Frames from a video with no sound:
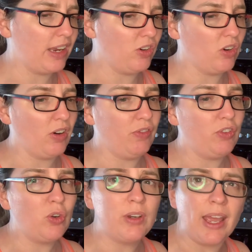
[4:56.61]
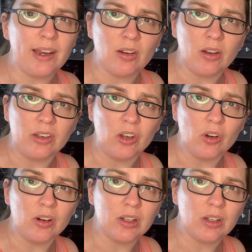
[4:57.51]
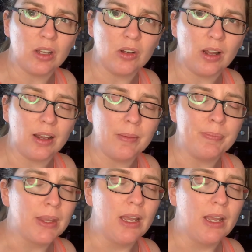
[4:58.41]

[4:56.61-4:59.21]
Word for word: You don't have food caked onto your clo um,